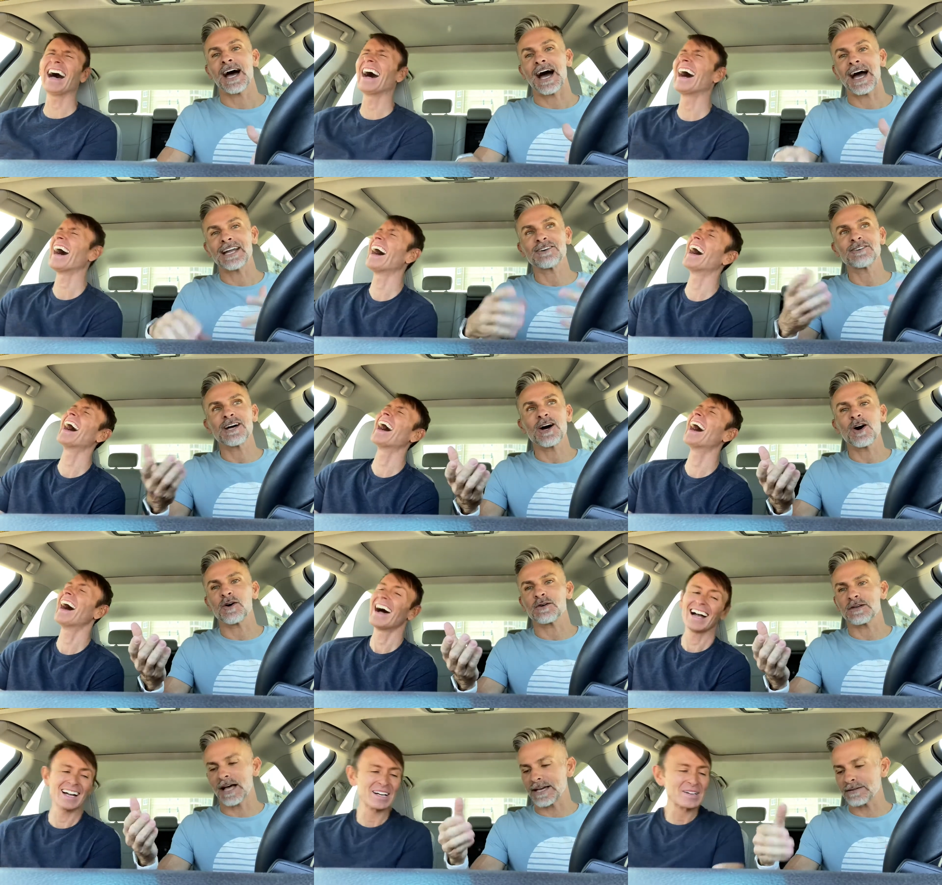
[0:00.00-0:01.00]
Speaker 1: I don't know.
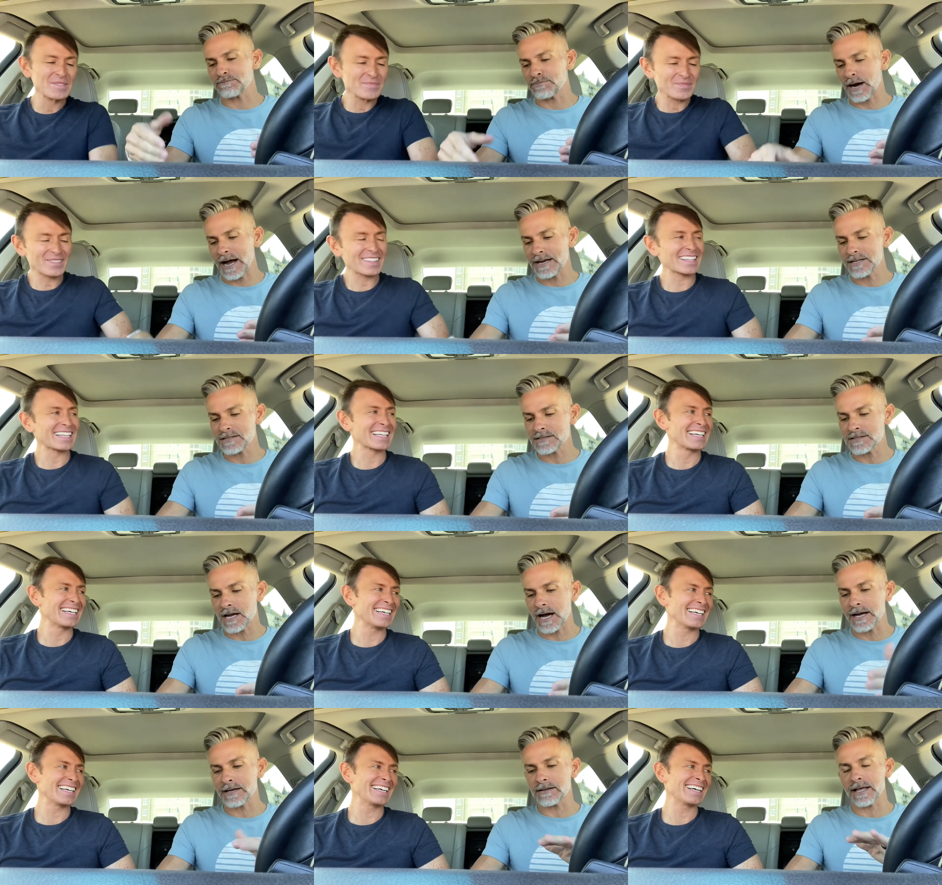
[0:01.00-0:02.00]
Like I just
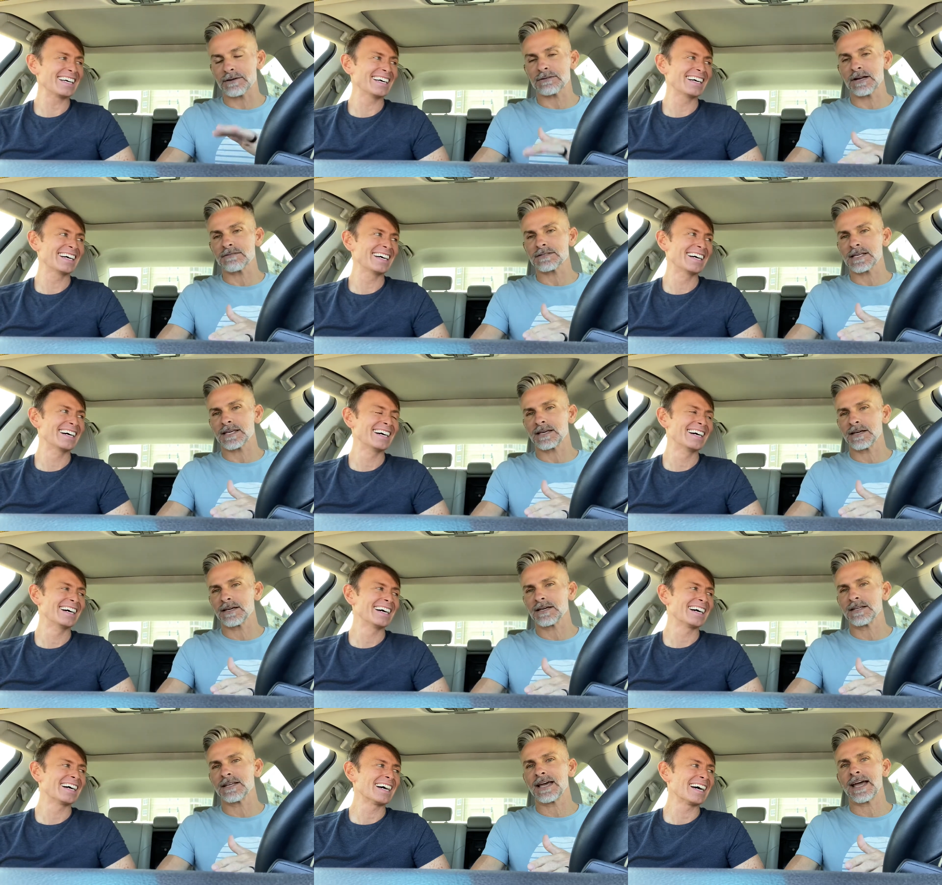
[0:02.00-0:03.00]
I like when I was a
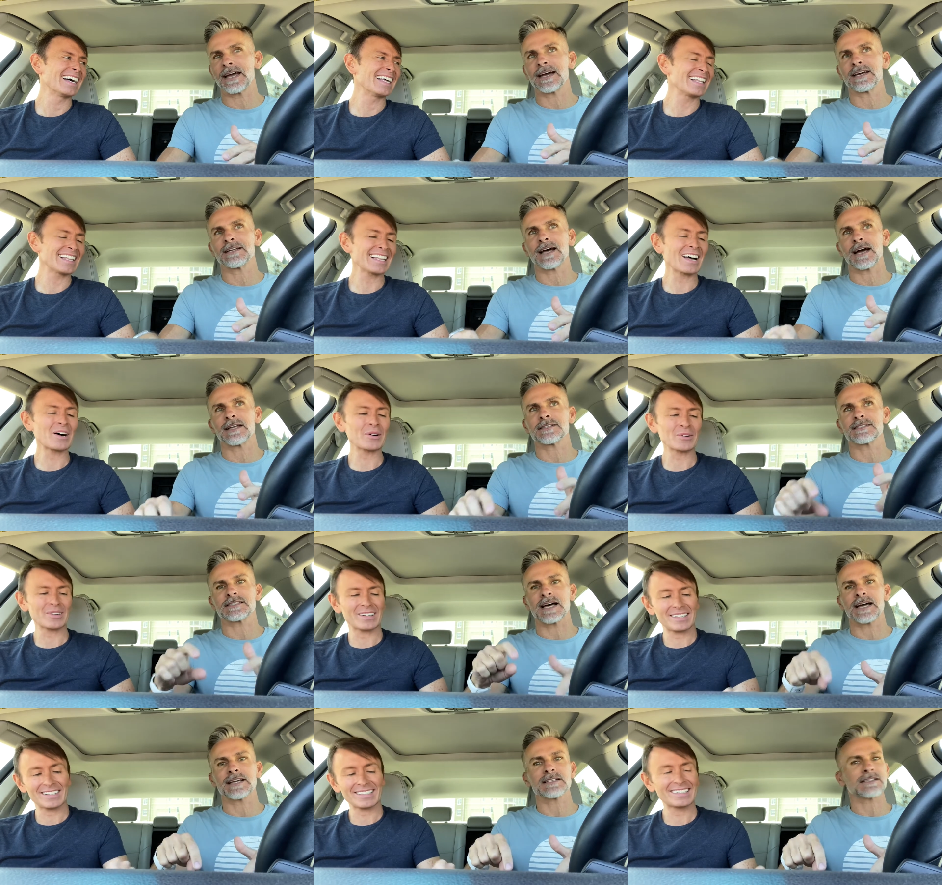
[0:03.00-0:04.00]
kid and oh. in
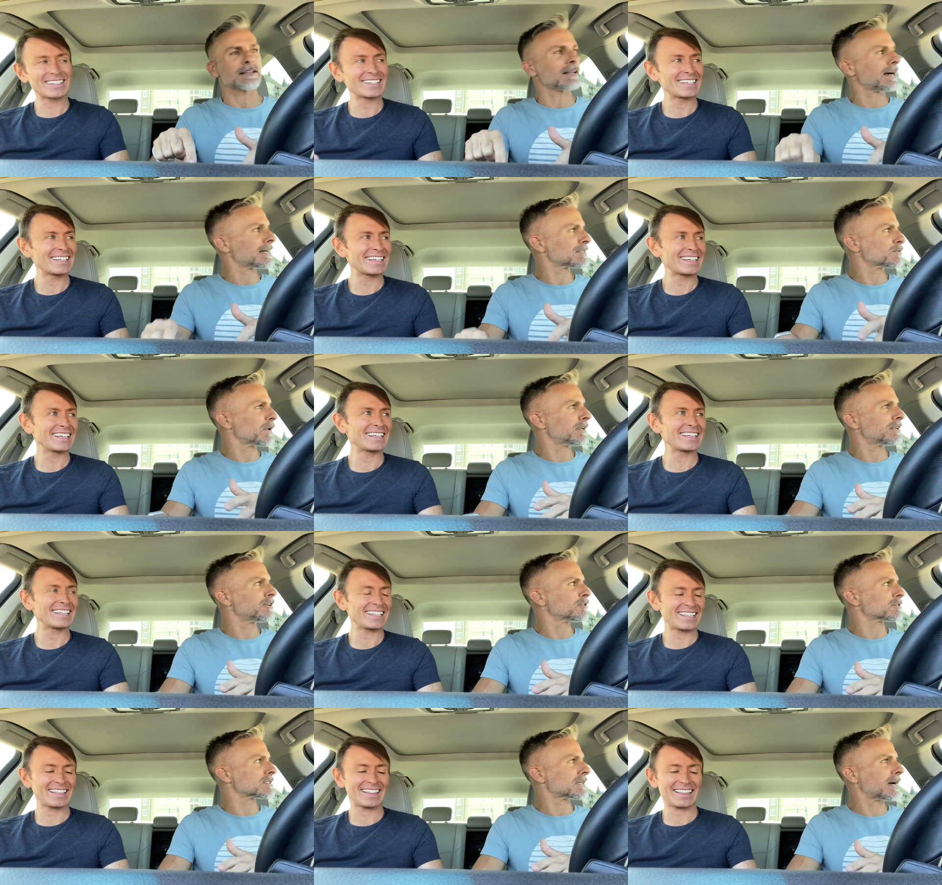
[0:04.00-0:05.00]
science class we had to
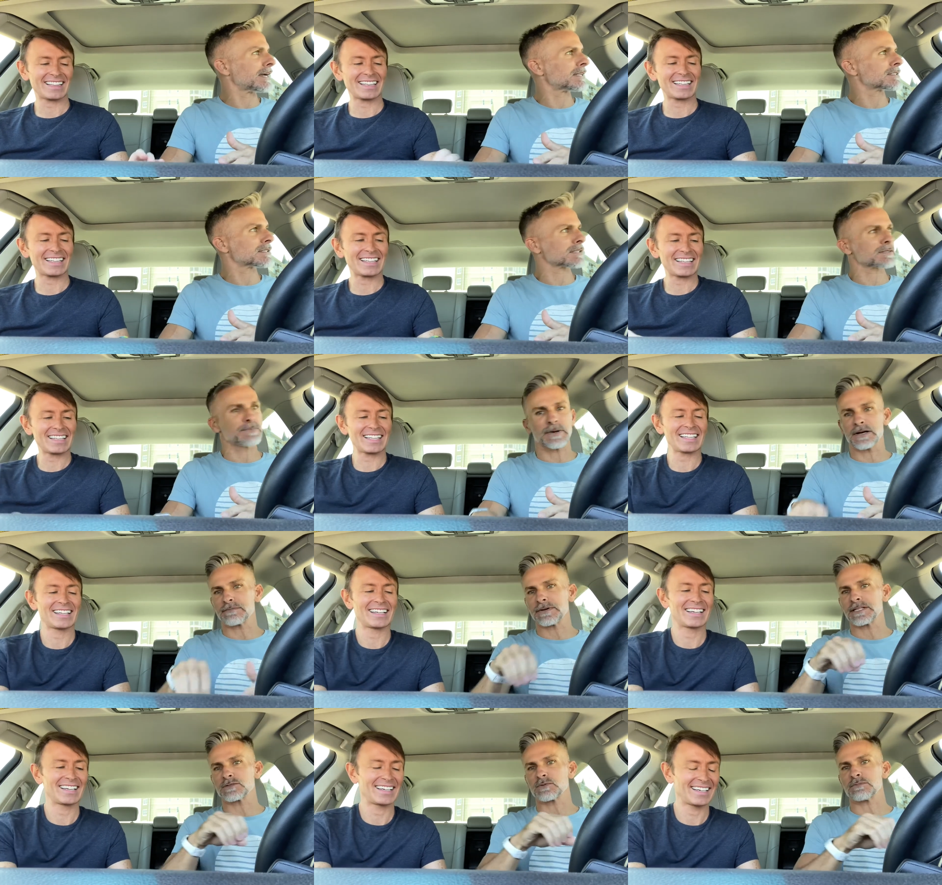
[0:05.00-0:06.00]
do science
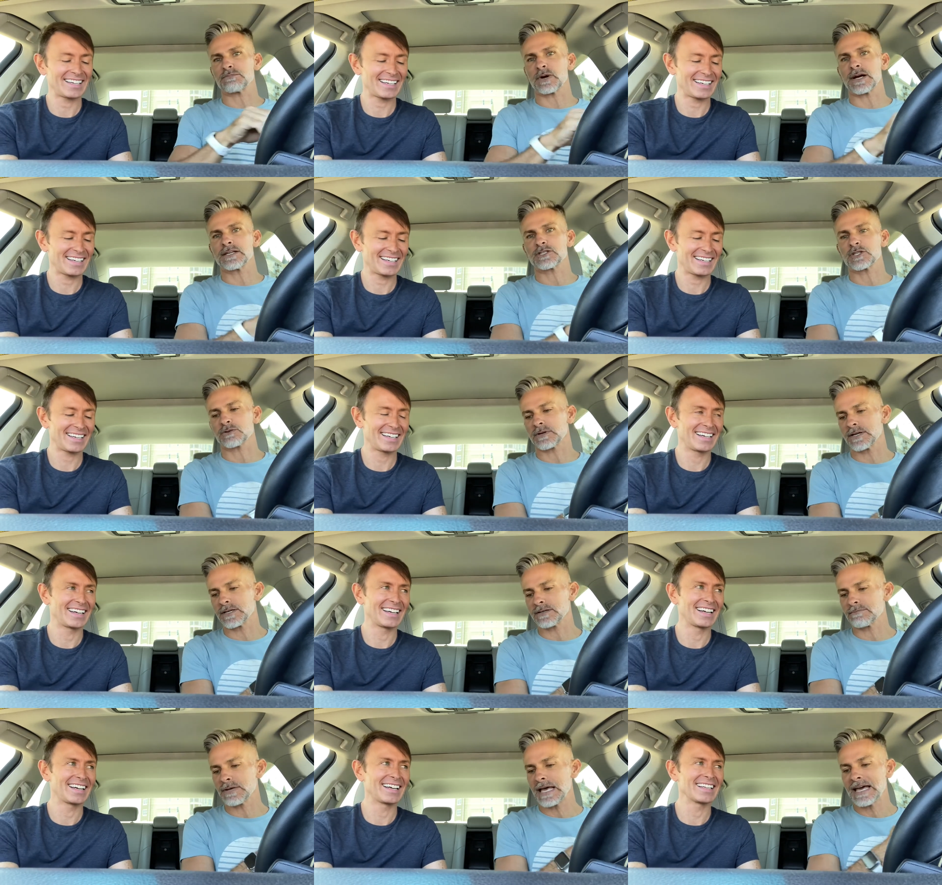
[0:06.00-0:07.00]
experiments with brine
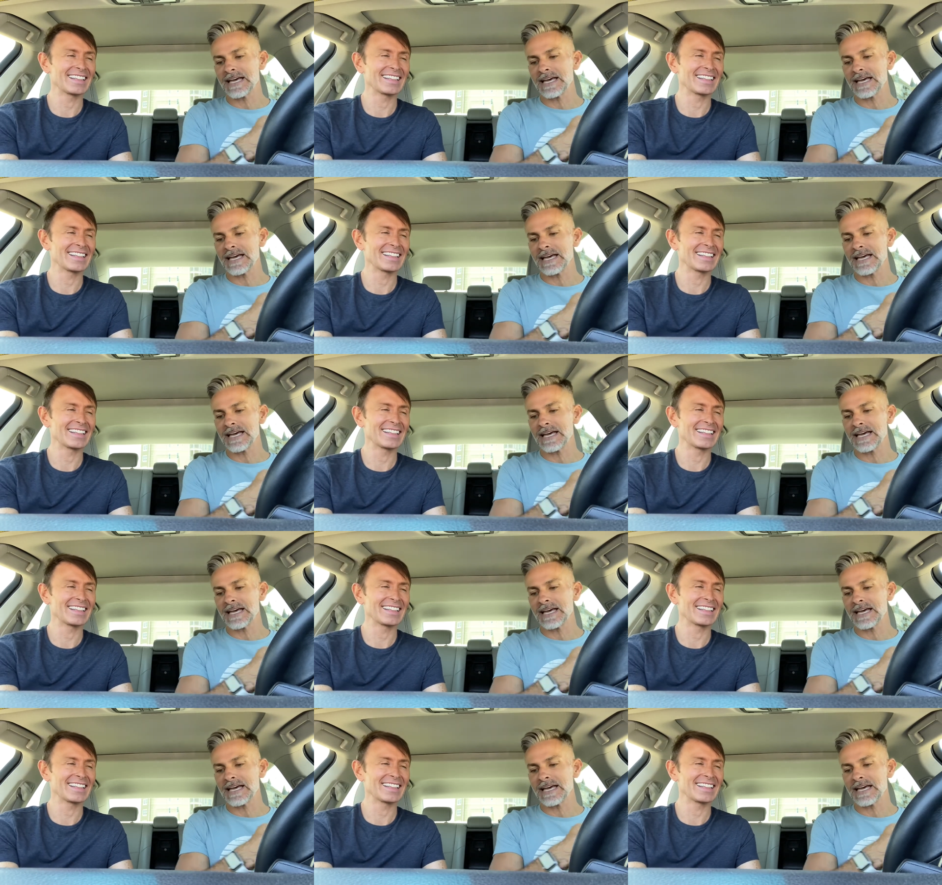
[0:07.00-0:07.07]
shrimp.